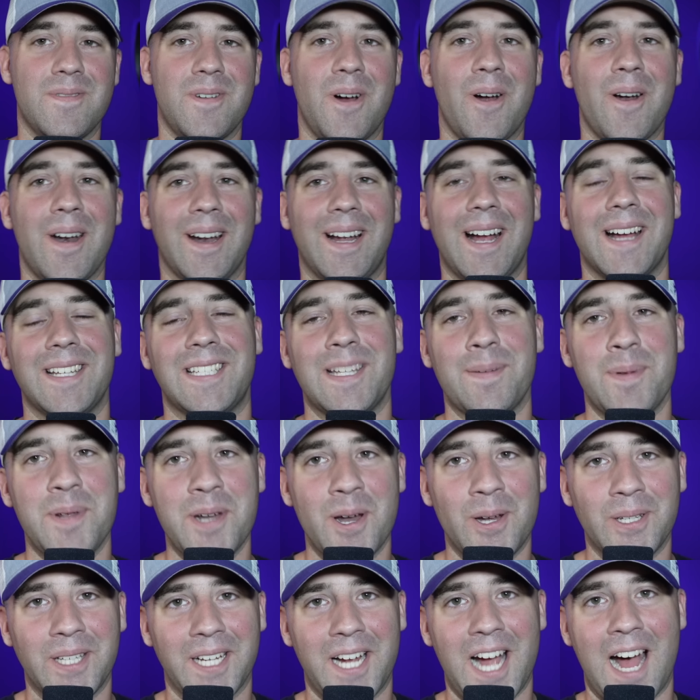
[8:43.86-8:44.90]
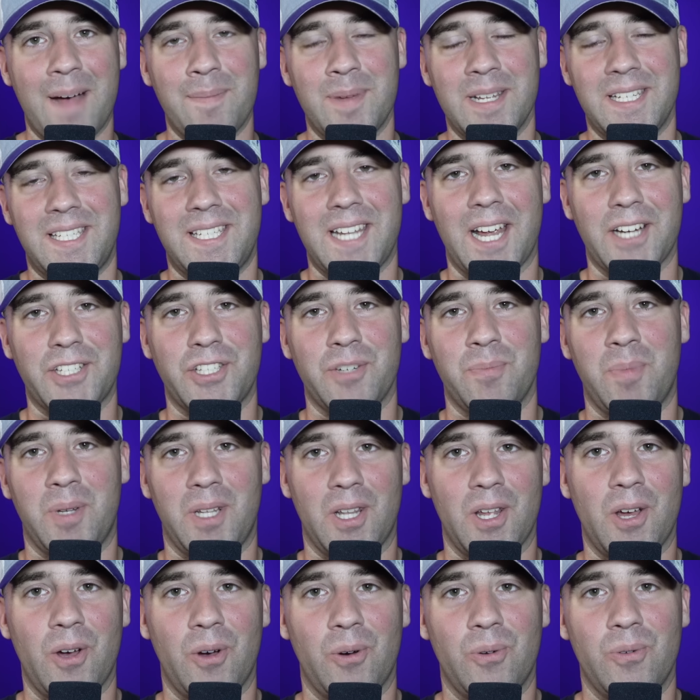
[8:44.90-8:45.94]
All right, guys, let me know in the comments section
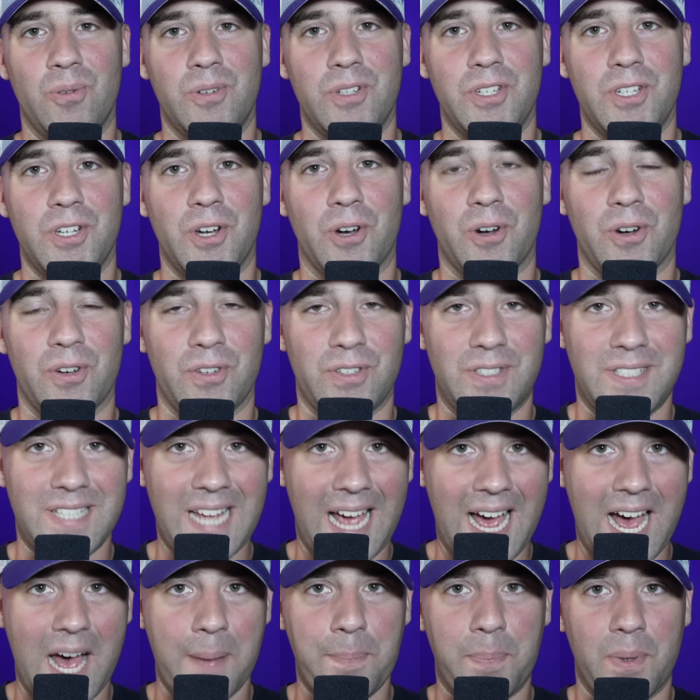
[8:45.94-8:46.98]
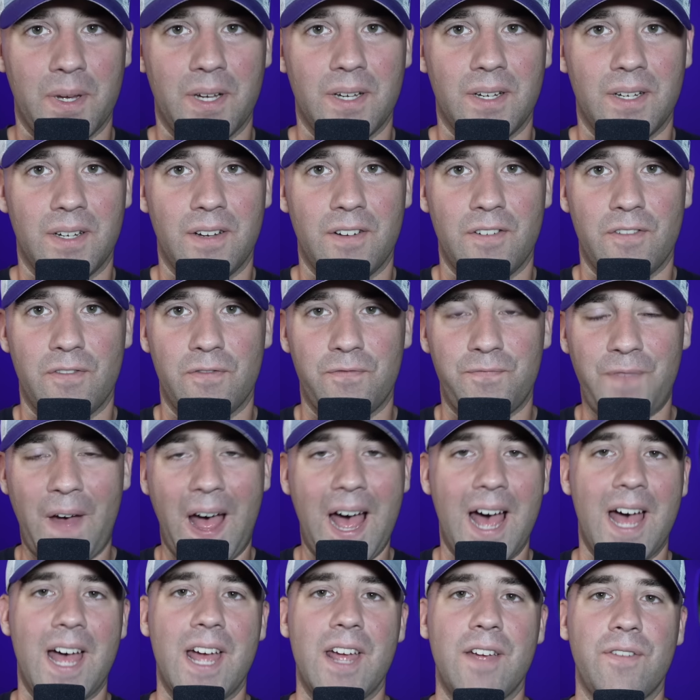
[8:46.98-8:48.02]
below your top
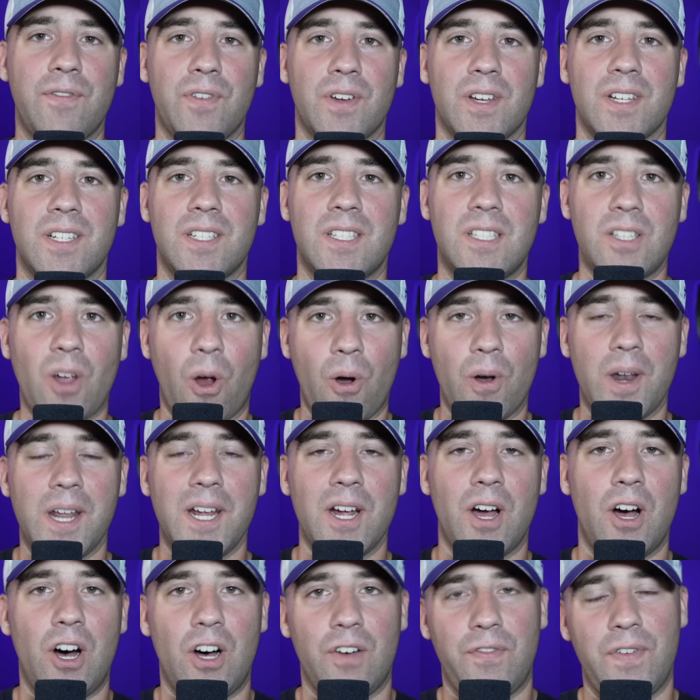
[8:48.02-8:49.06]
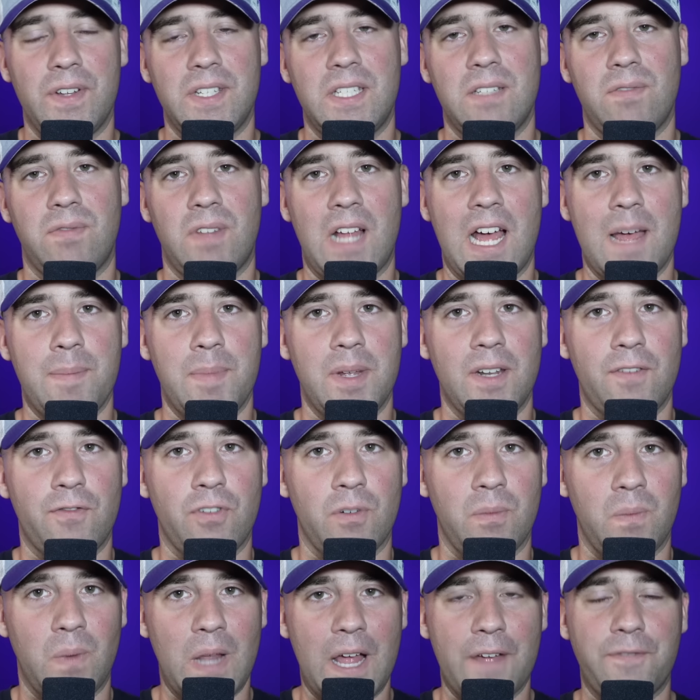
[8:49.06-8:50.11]
five starting offensive linemen
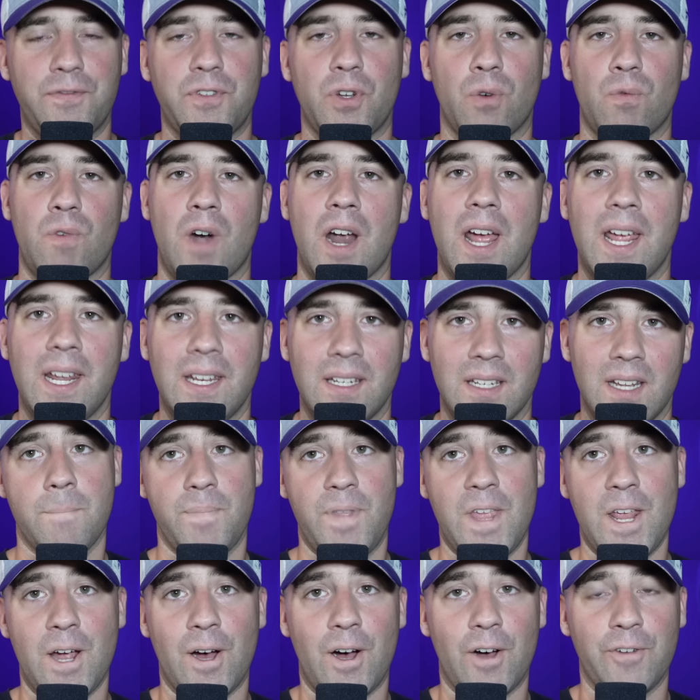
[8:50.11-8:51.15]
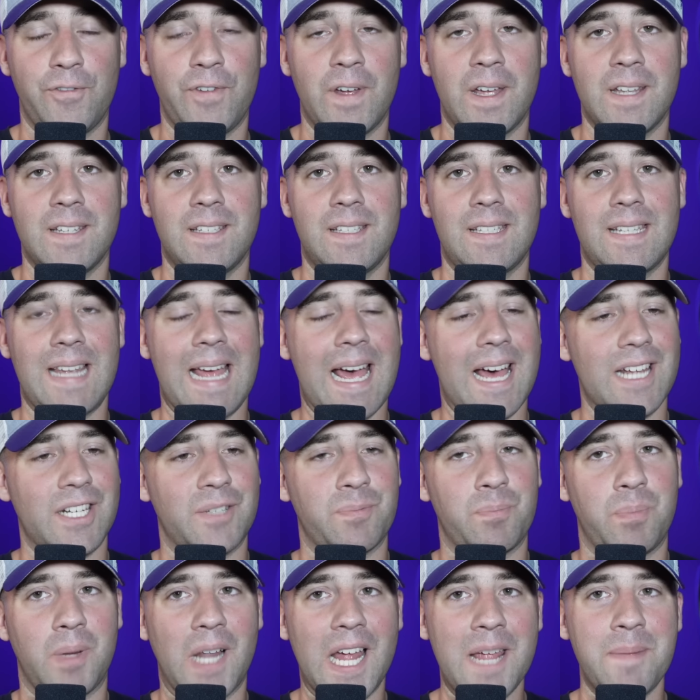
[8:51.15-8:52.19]
from left to right. The offense has
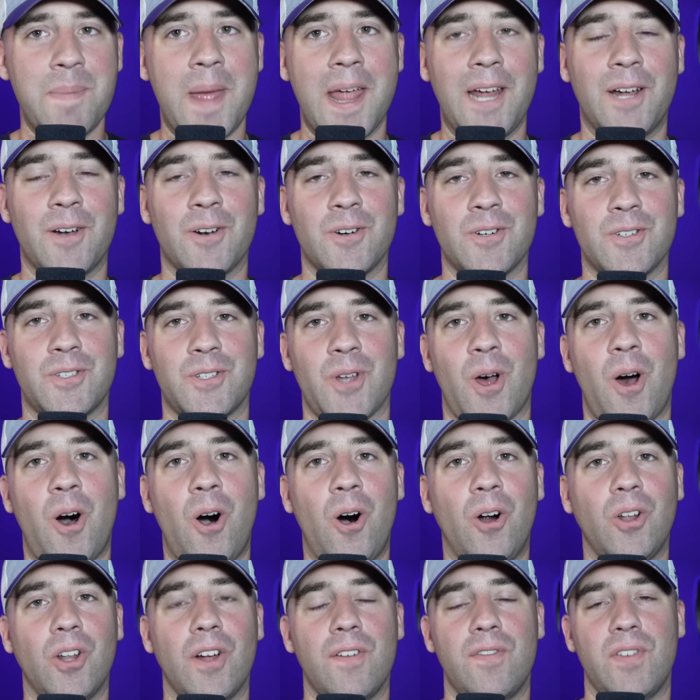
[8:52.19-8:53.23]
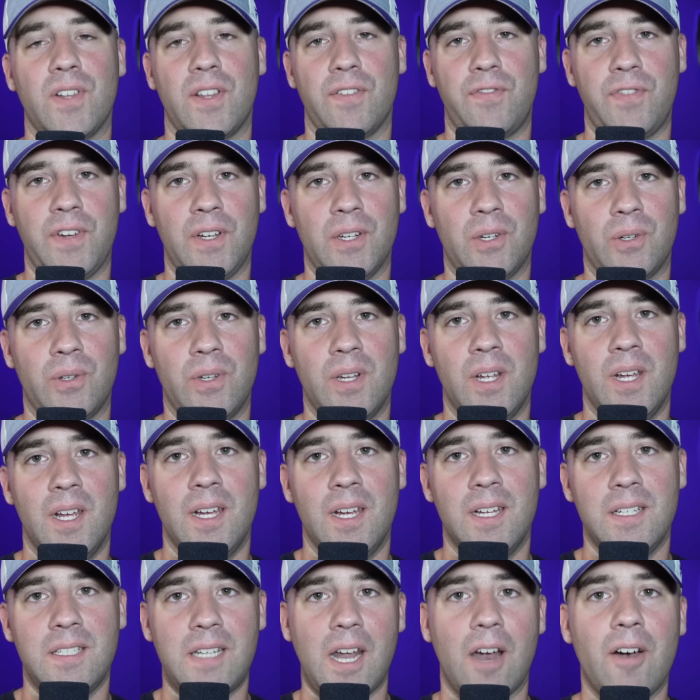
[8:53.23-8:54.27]
playmakers all over the field.
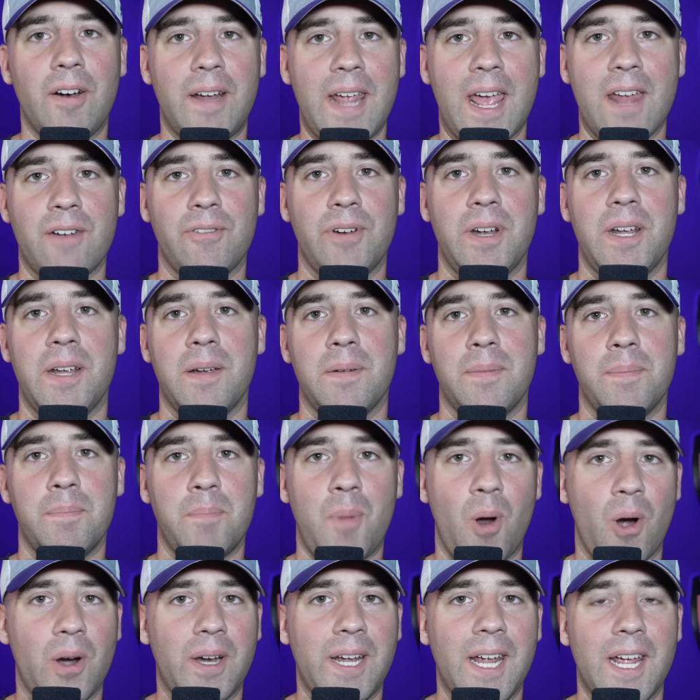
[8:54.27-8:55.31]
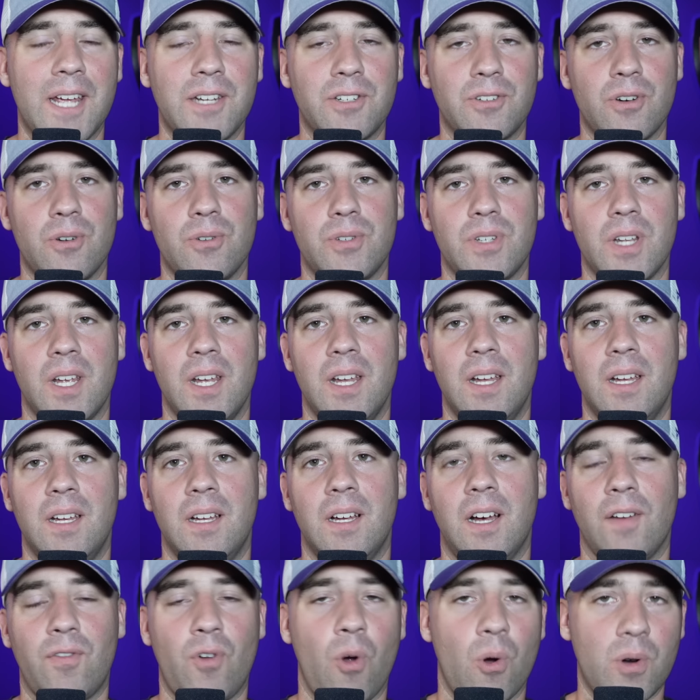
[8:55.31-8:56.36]
Derrick Henry, Mark Andrews,
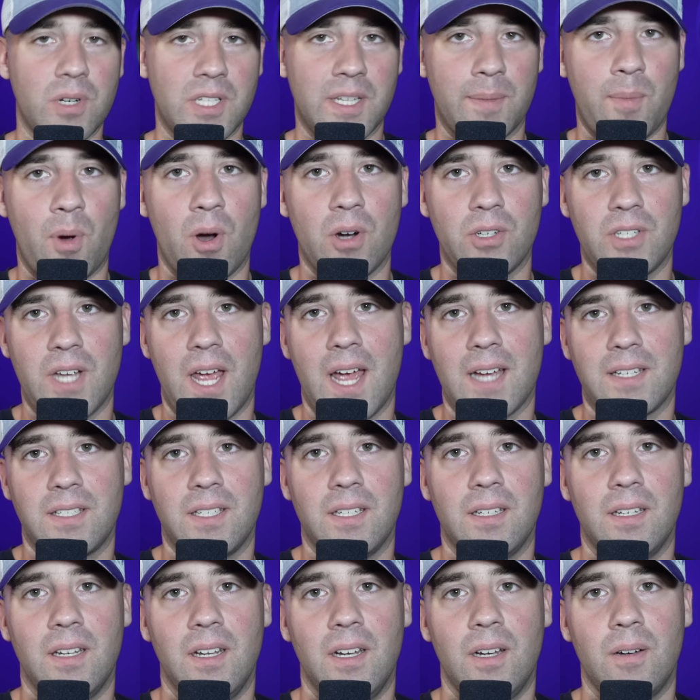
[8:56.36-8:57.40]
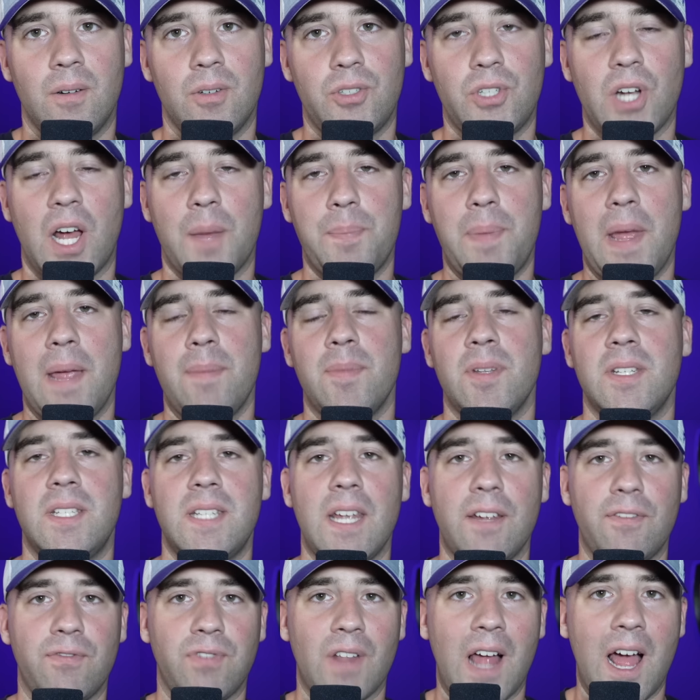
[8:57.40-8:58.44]
of course, Lamar Jackson, Rashad Bateman,
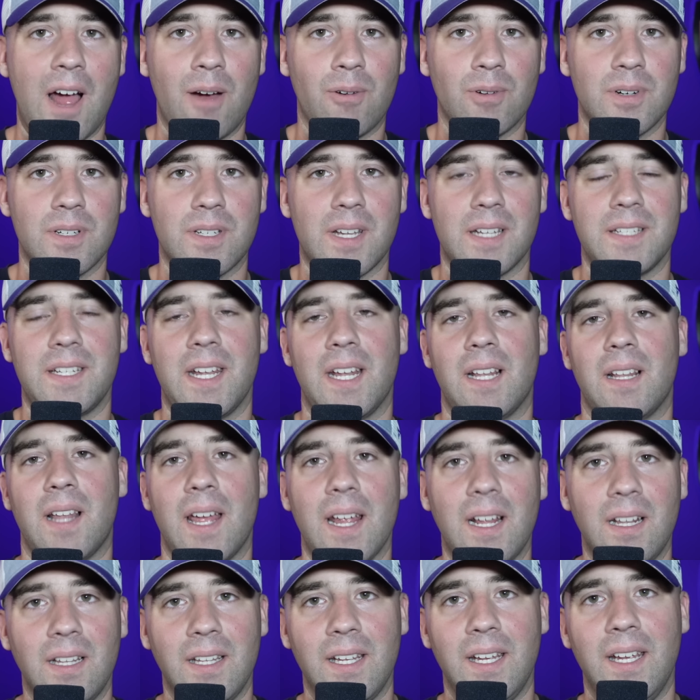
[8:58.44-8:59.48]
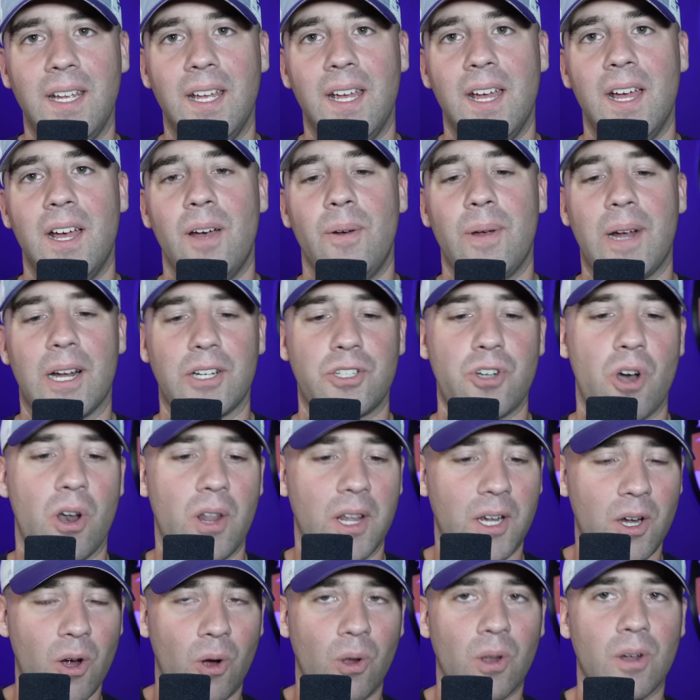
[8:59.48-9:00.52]
Zay Flowers, Isaiah Likely. We got
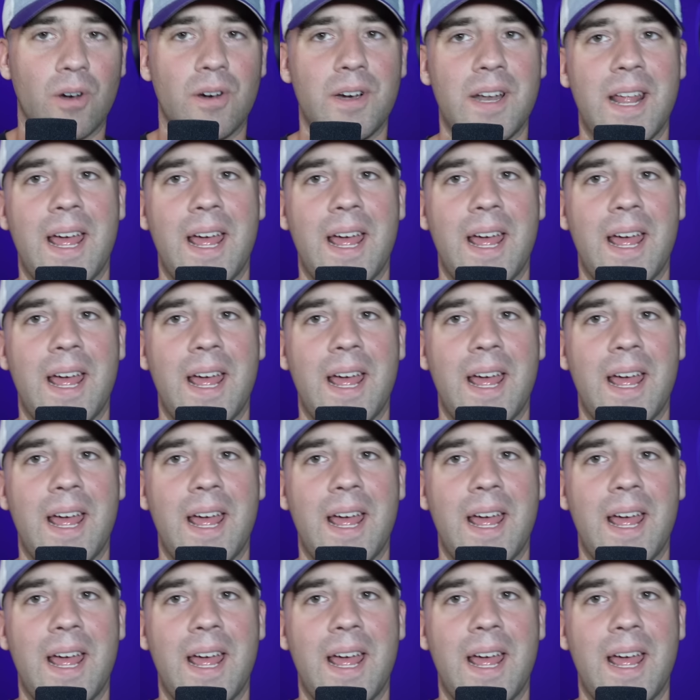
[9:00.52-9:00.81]
Charlie Kohler in